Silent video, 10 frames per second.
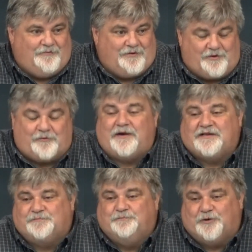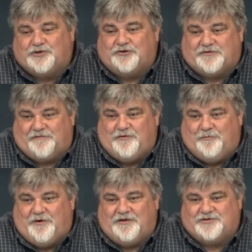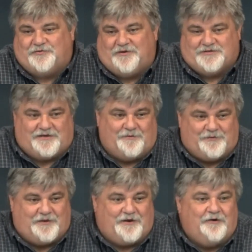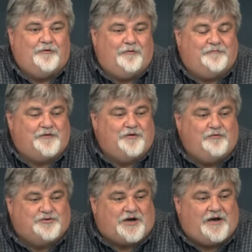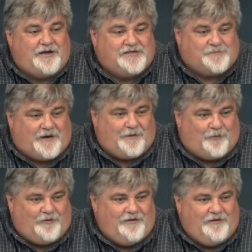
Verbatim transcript: One of the greatest butchers of human history is going to be the hero of the new Chinese Bible.